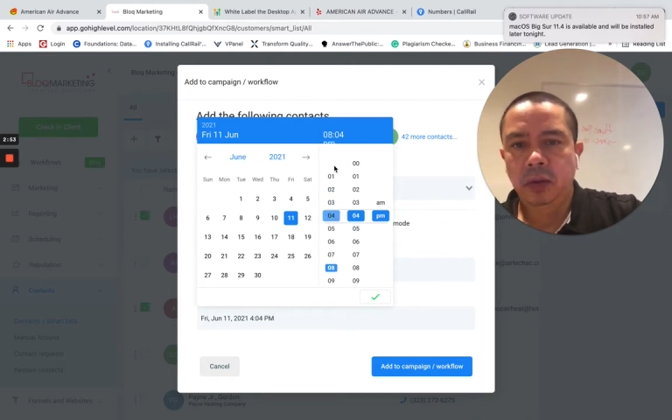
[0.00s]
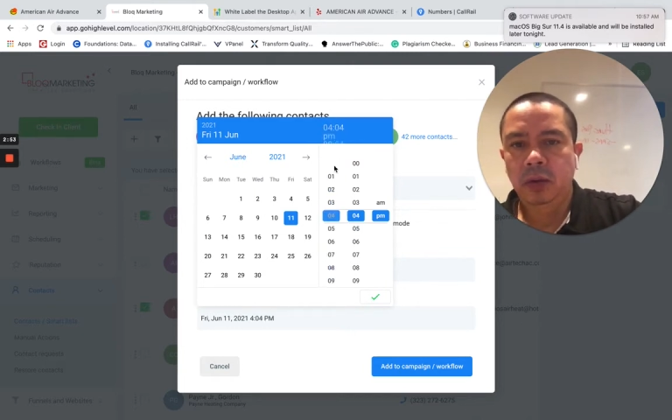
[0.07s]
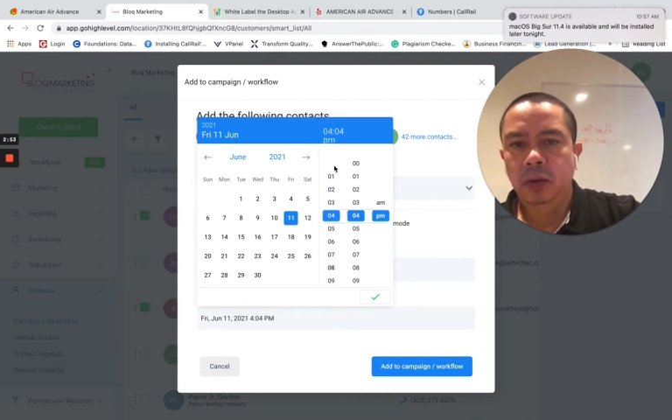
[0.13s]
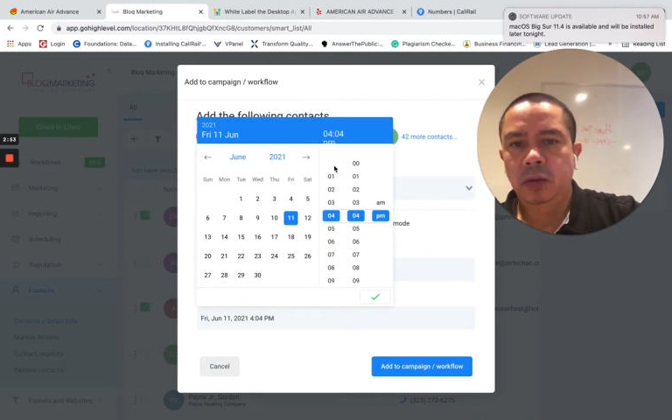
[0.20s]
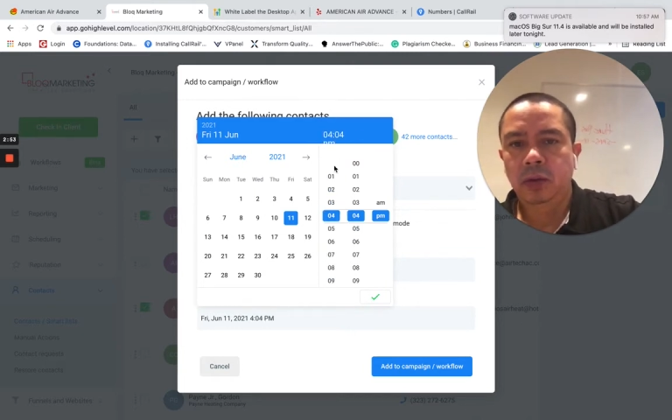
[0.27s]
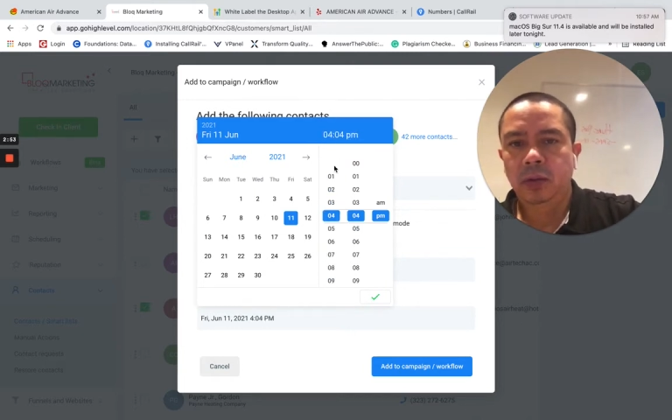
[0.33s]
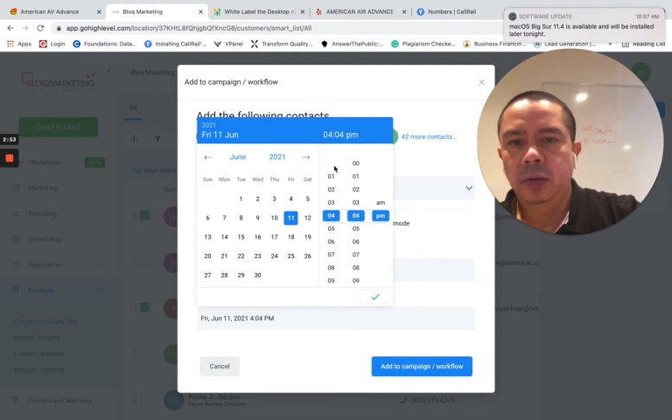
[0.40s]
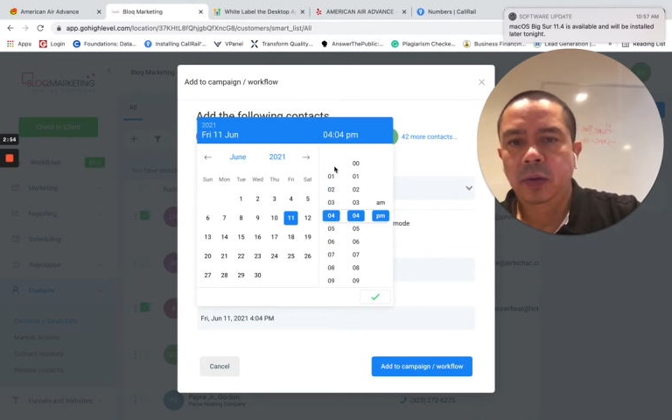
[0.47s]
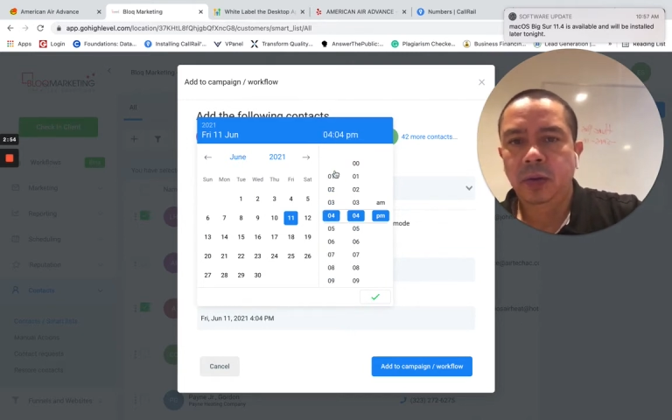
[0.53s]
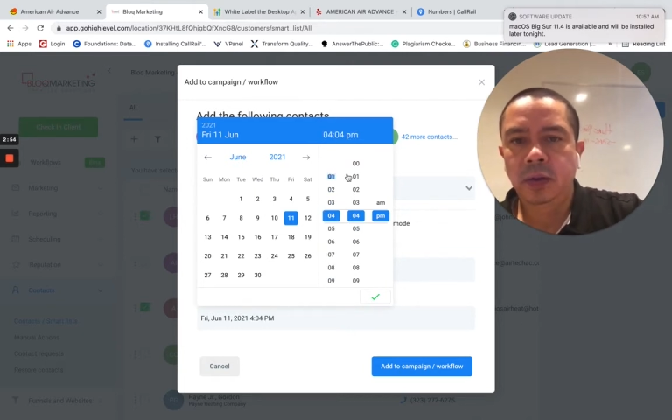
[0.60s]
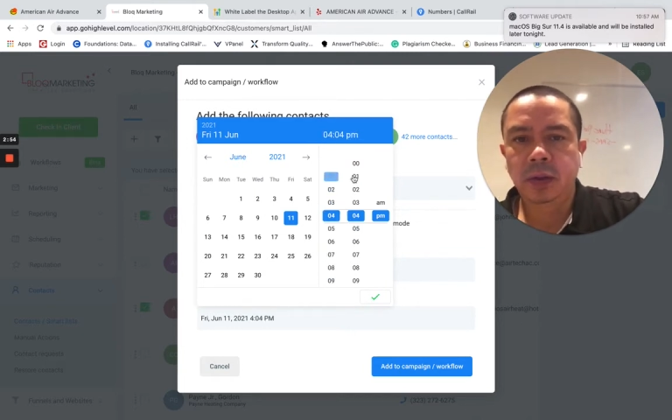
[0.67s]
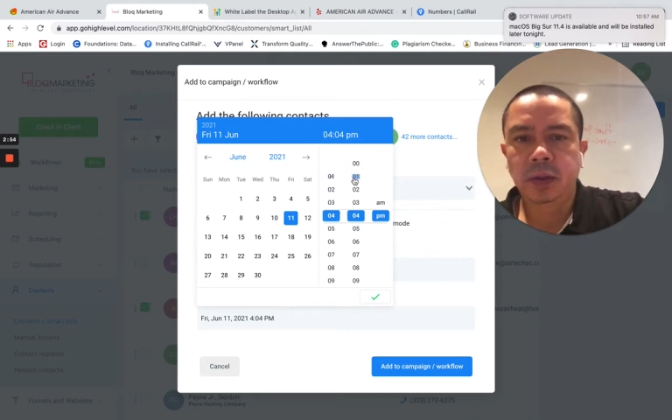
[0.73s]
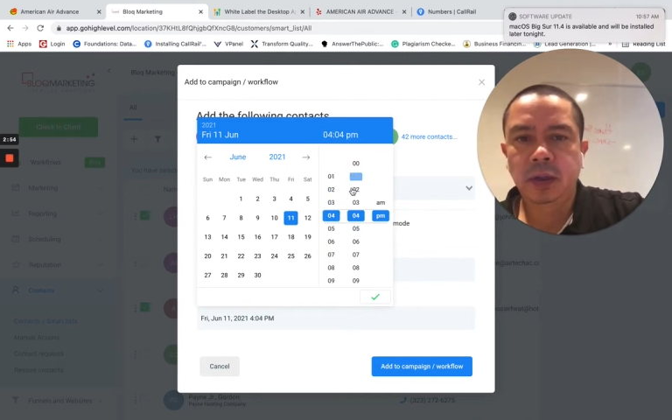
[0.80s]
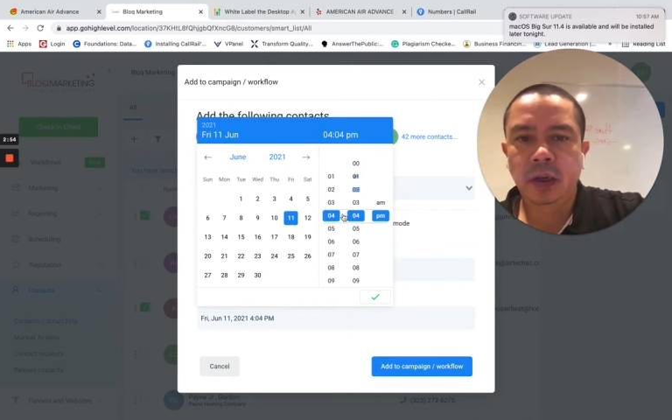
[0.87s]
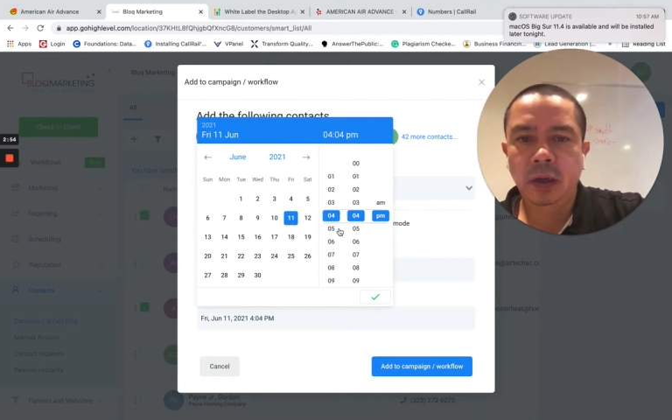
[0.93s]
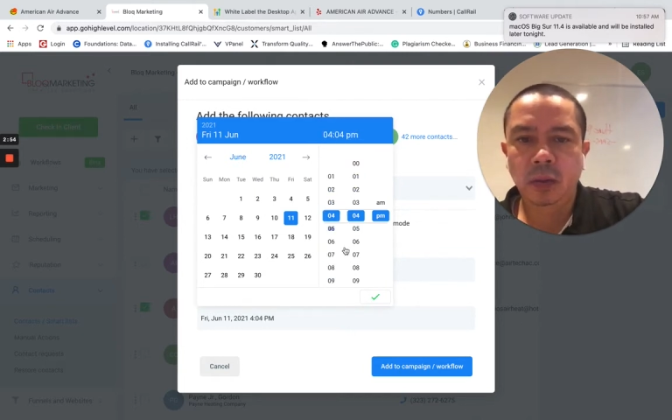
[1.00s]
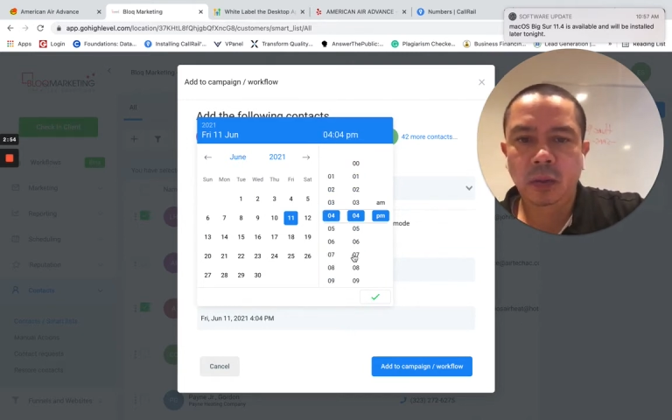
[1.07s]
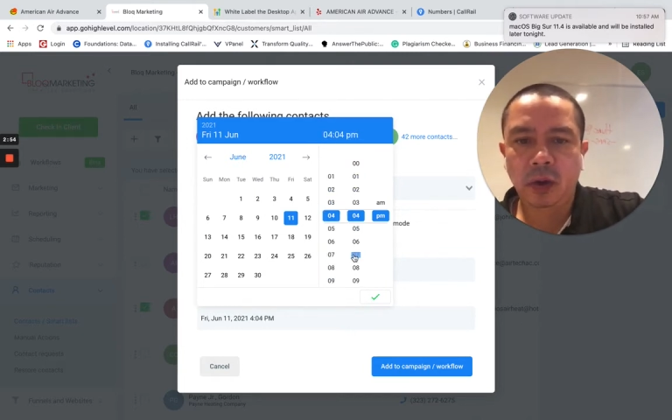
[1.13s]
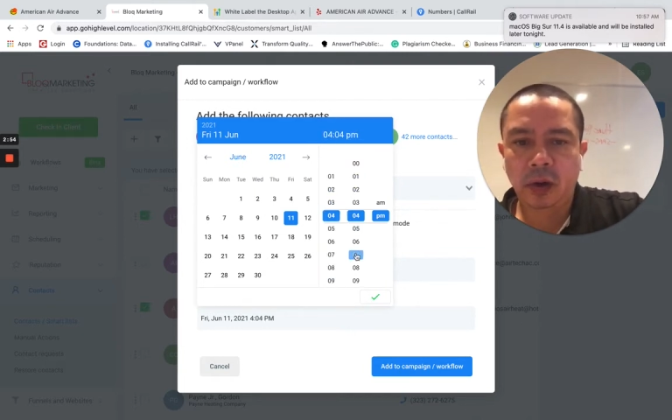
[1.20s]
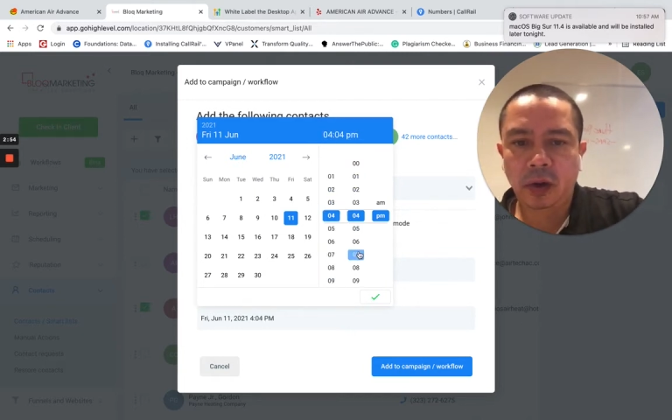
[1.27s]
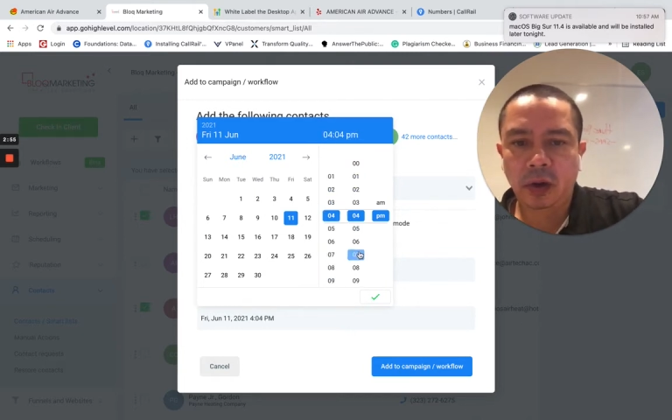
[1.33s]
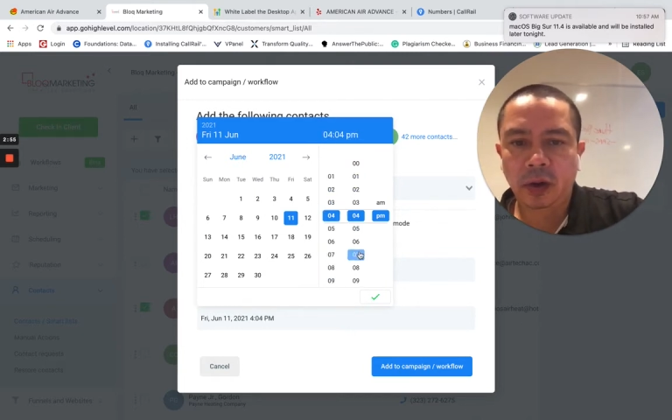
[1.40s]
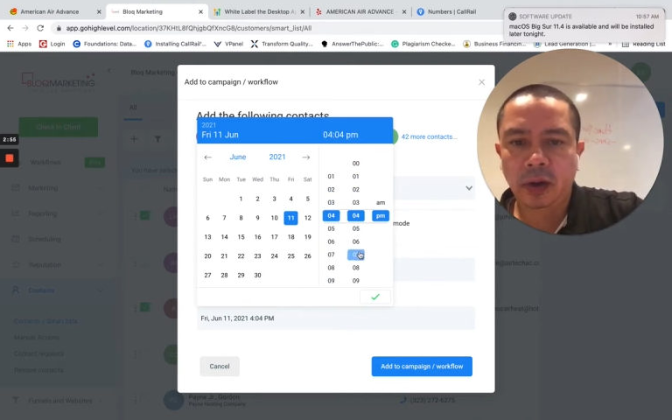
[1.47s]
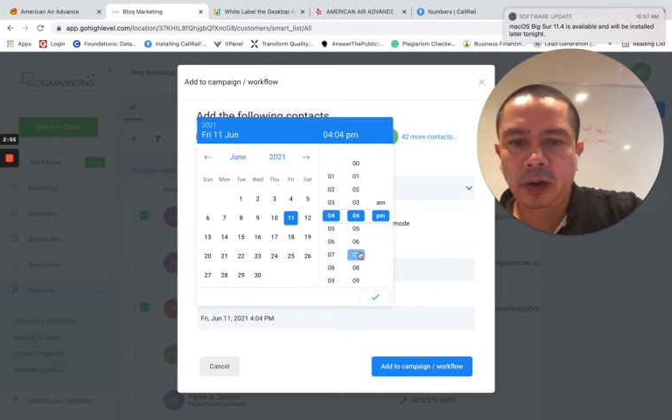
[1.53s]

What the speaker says: around the time where